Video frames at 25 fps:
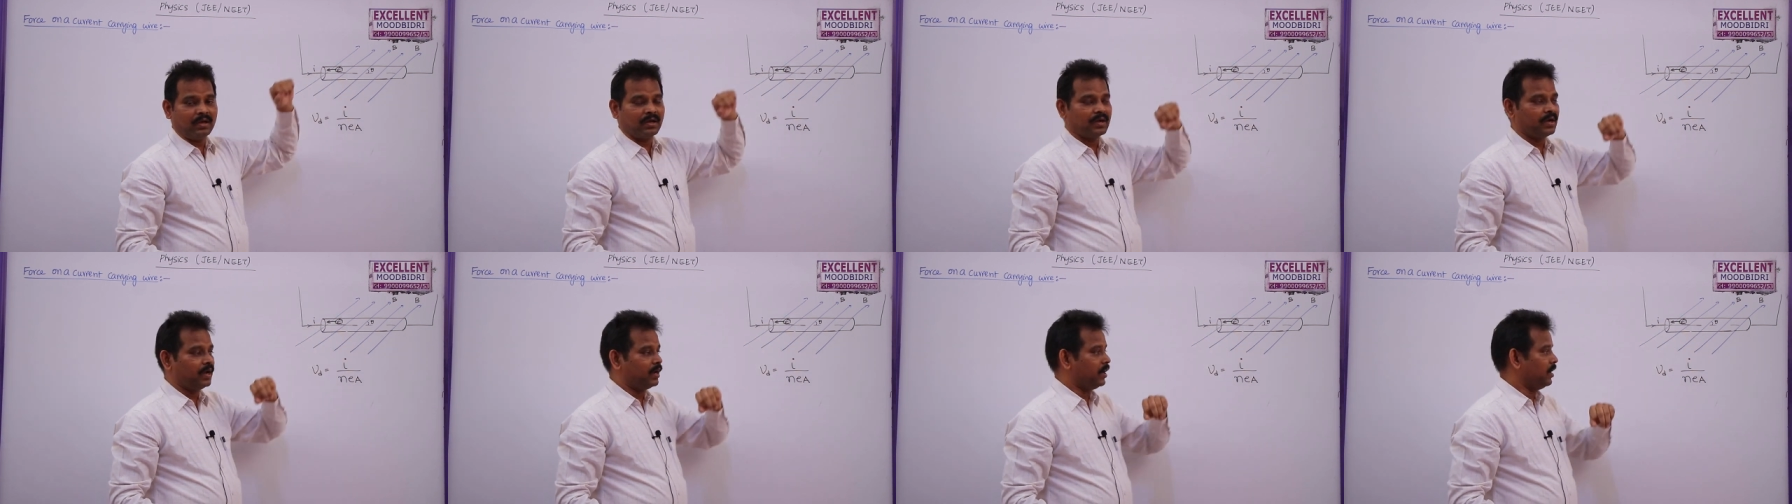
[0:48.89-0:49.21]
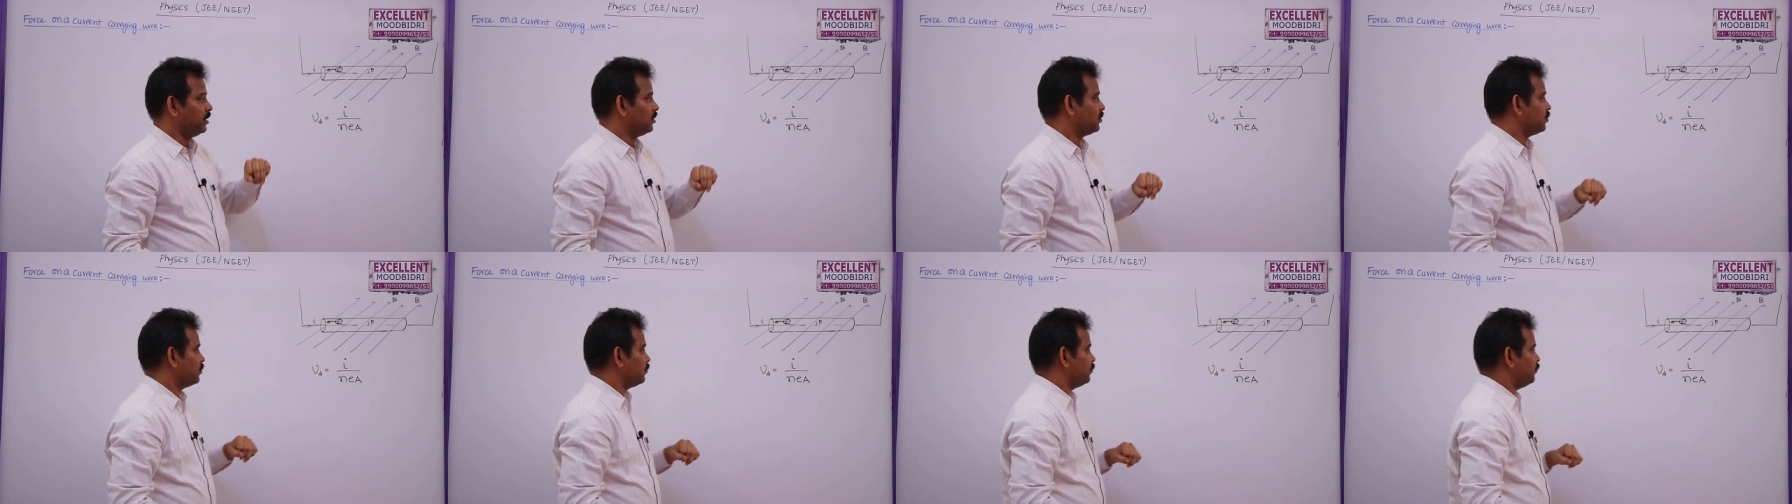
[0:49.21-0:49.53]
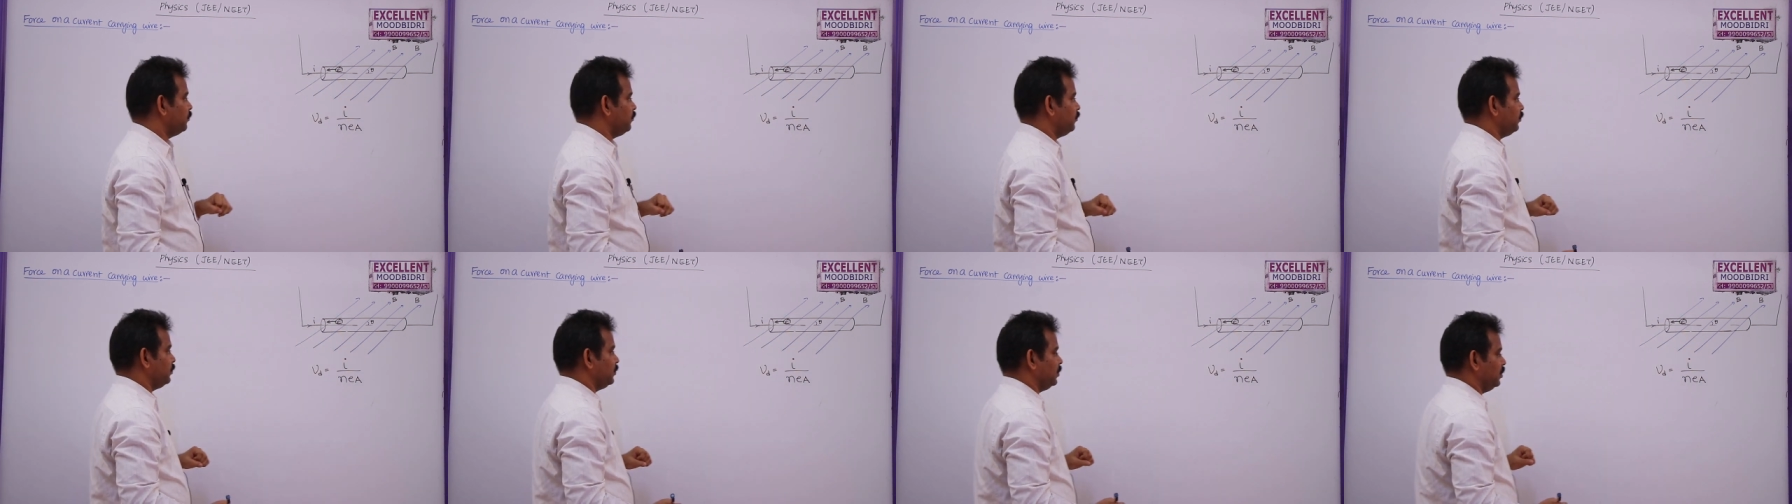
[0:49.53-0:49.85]
current.
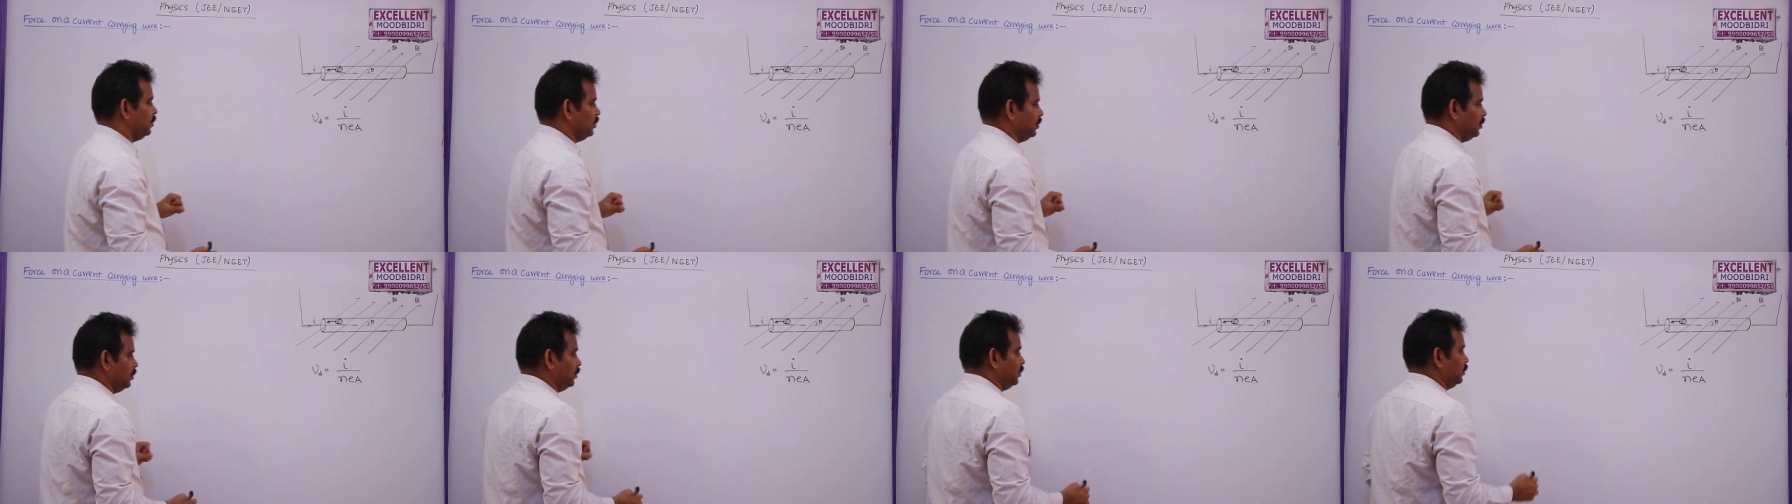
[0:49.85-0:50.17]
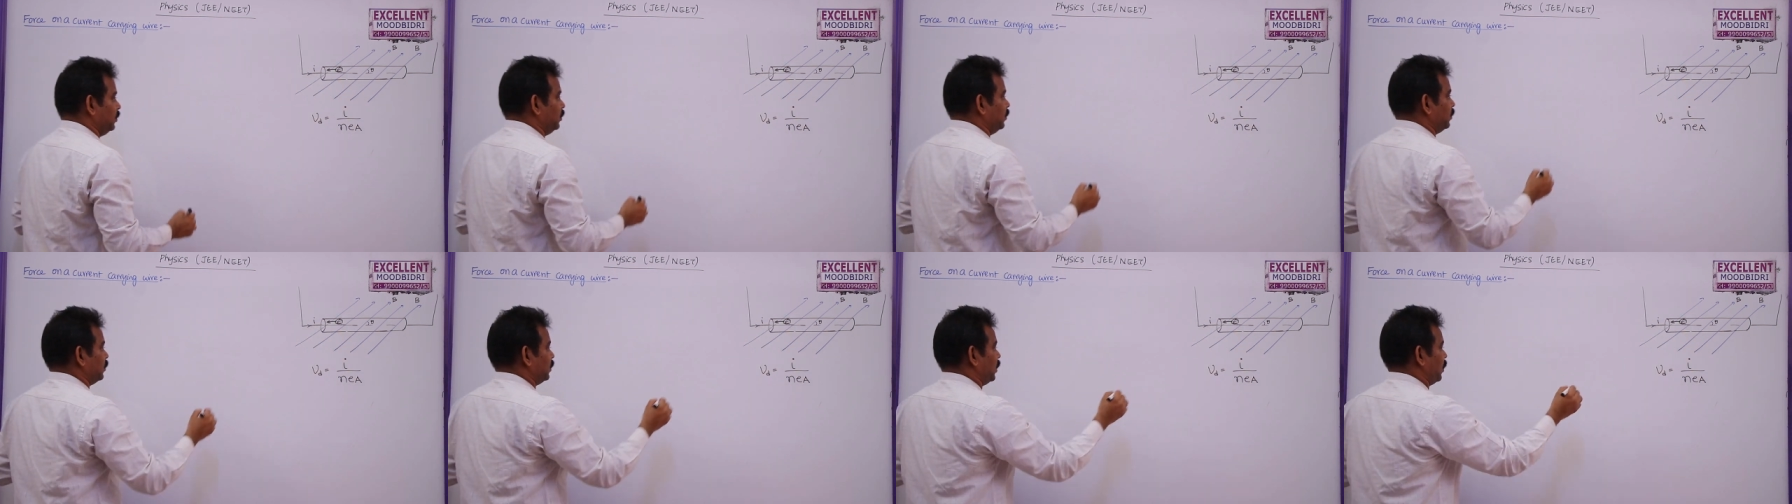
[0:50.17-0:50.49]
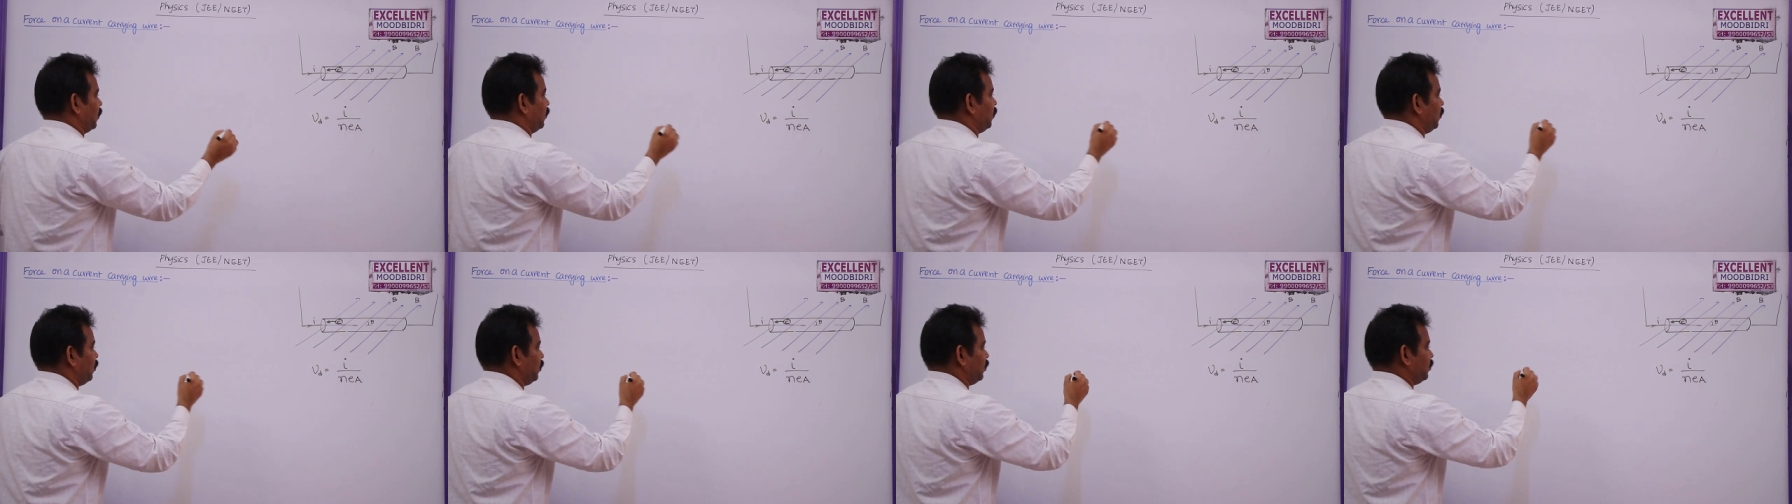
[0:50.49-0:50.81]

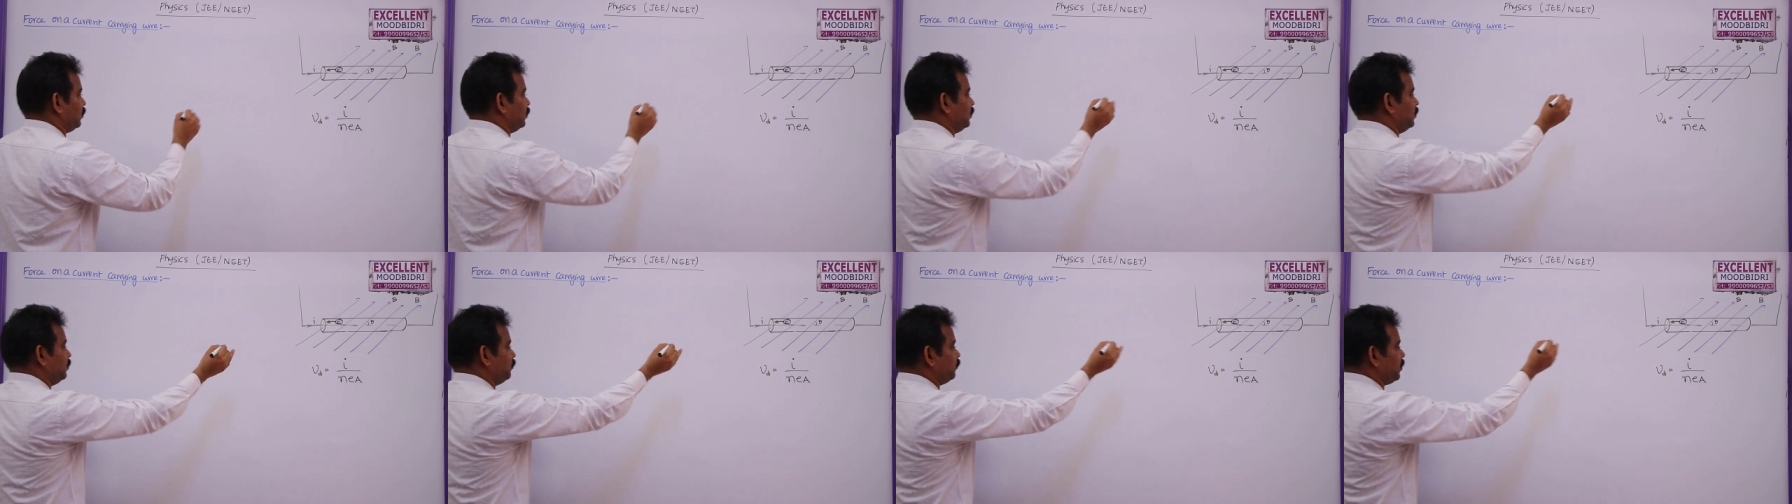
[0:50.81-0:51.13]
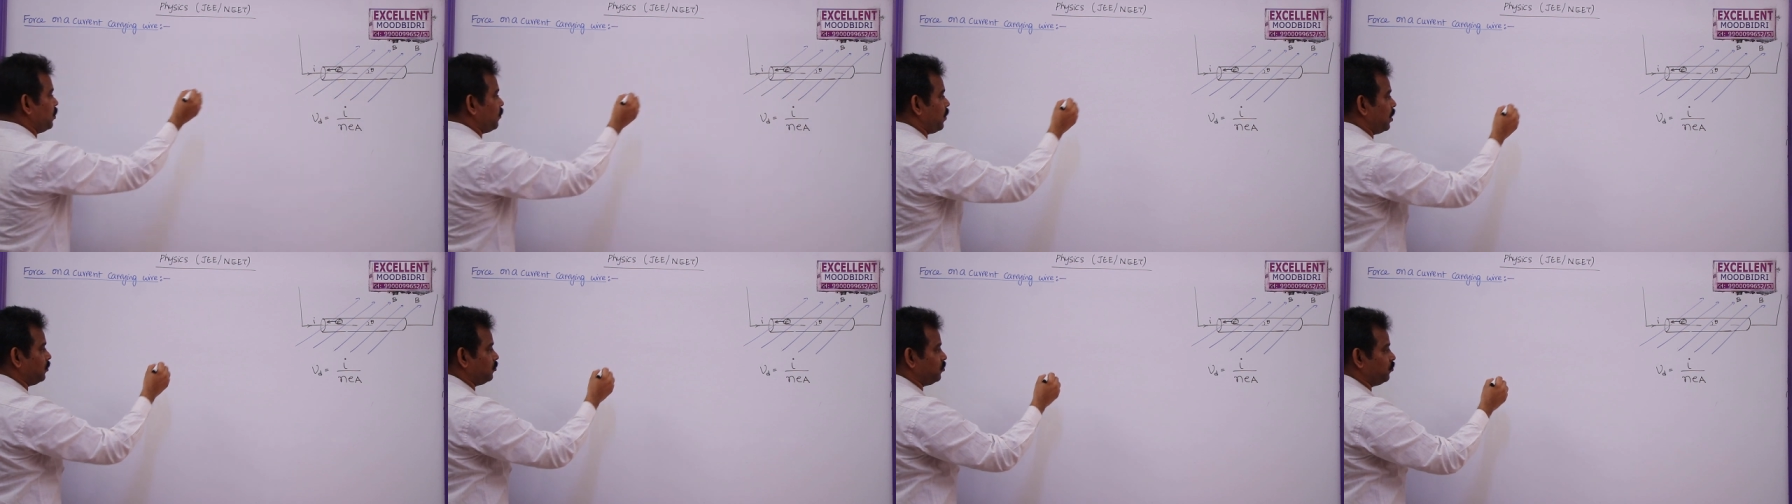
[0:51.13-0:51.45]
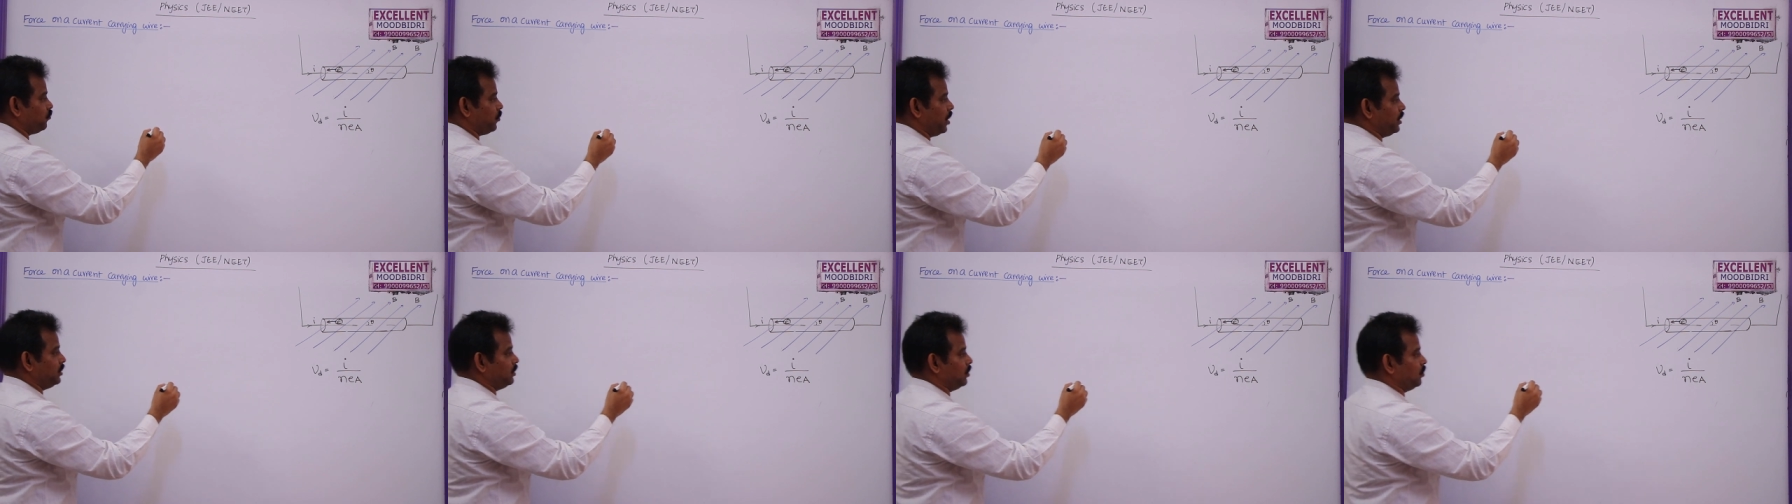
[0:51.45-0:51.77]
Now if I want to
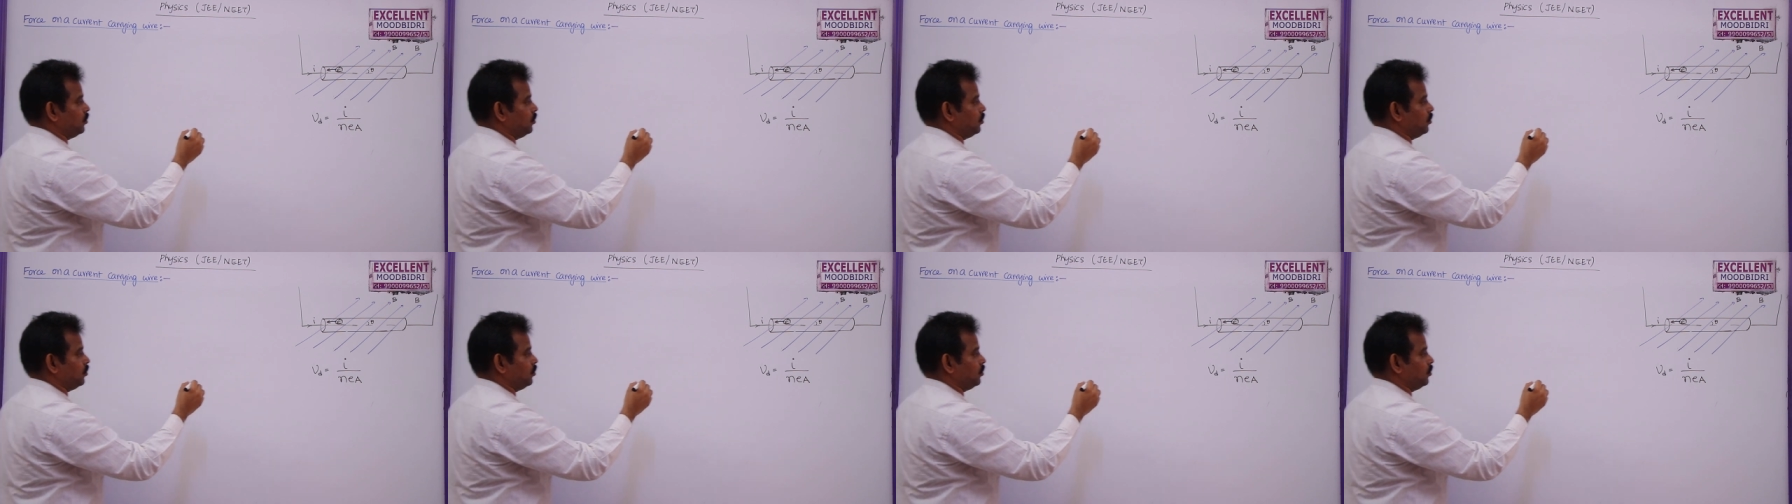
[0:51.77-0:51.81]
find